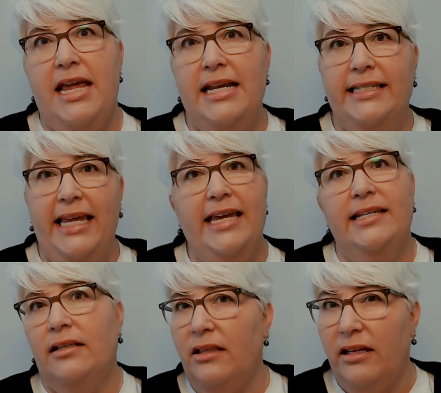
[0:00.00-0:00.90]
and it
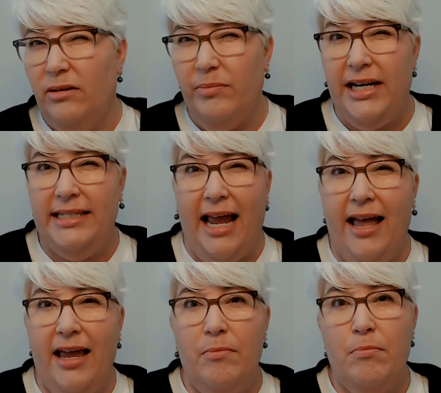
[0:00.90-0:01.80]
takes a little bit of
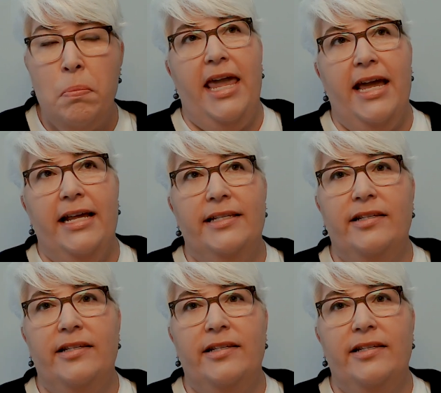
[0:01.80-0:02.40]
time. And